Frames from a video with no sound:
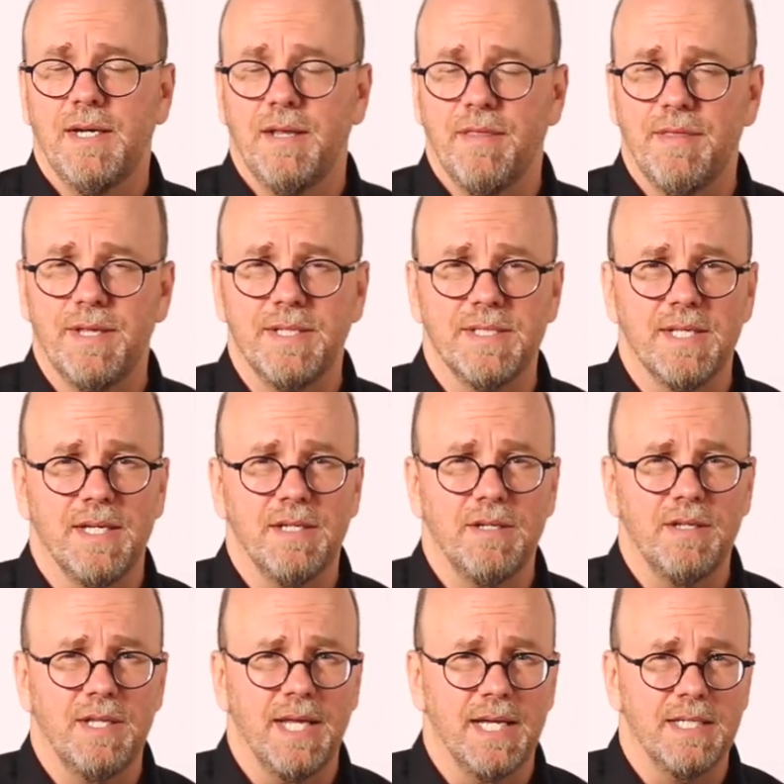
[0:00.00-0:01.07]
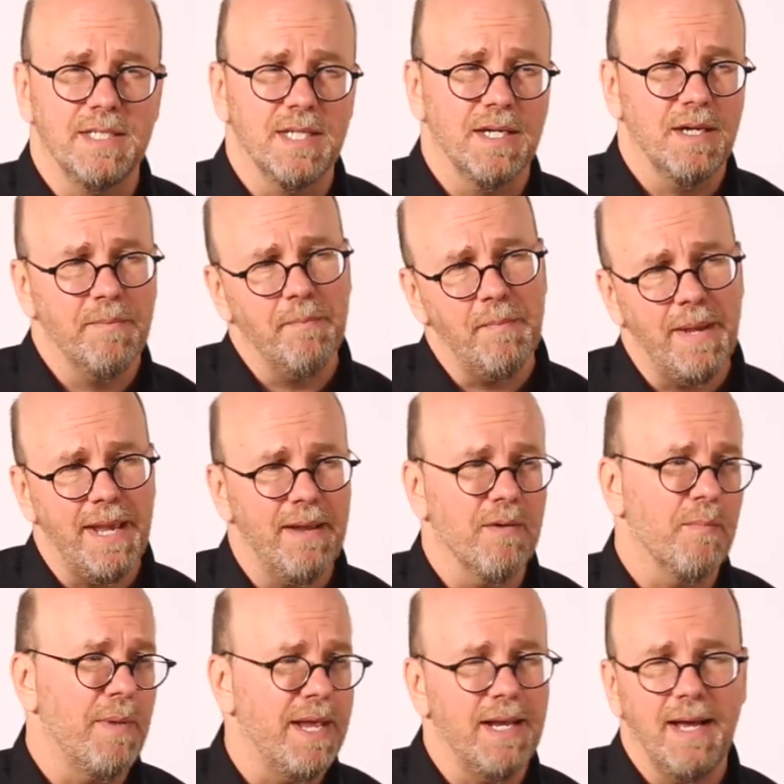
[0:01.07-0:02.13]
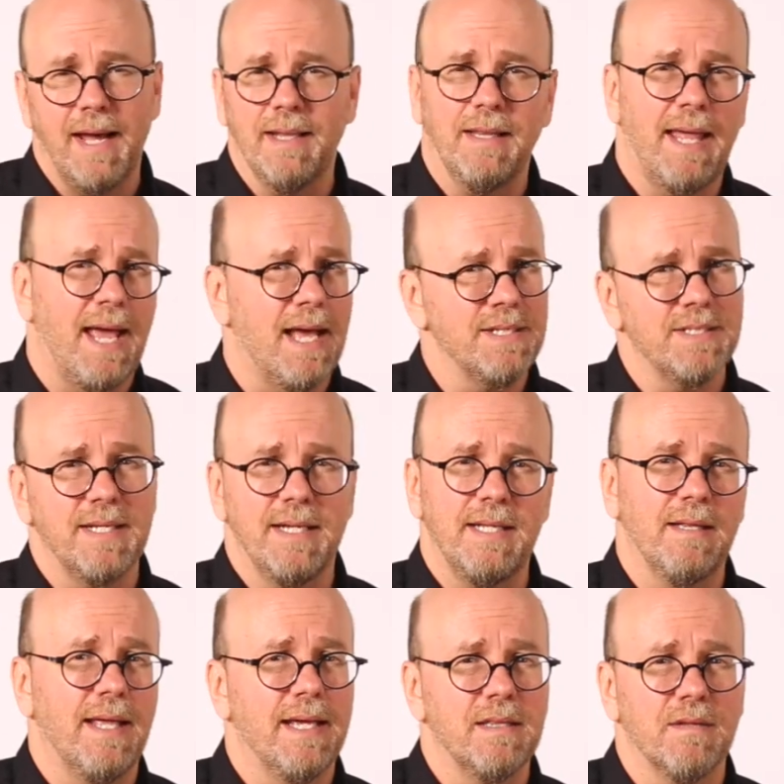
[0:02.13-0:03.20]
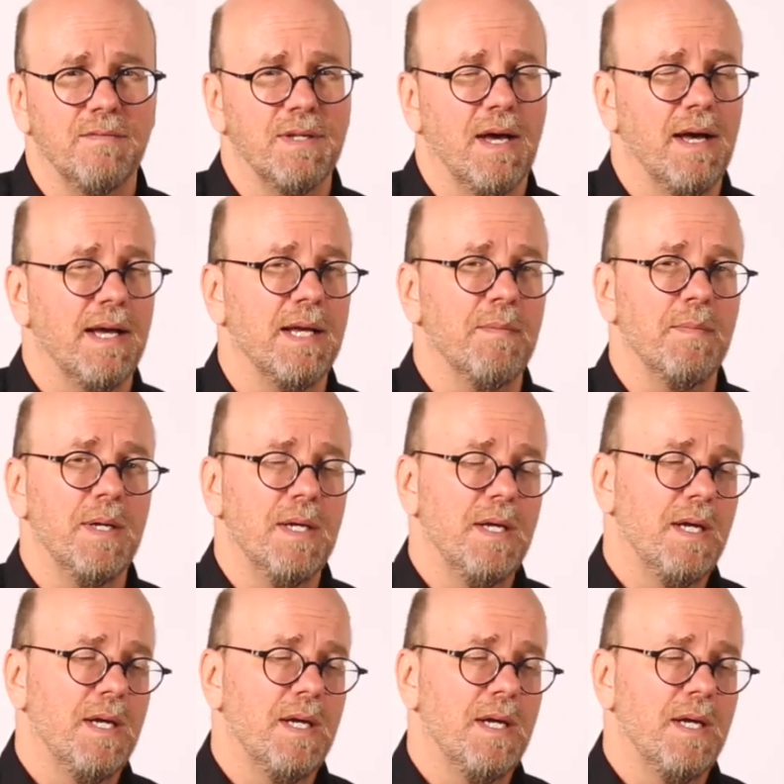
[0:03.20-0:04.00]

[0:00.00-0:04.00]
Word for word: things that may or may not last any length of time,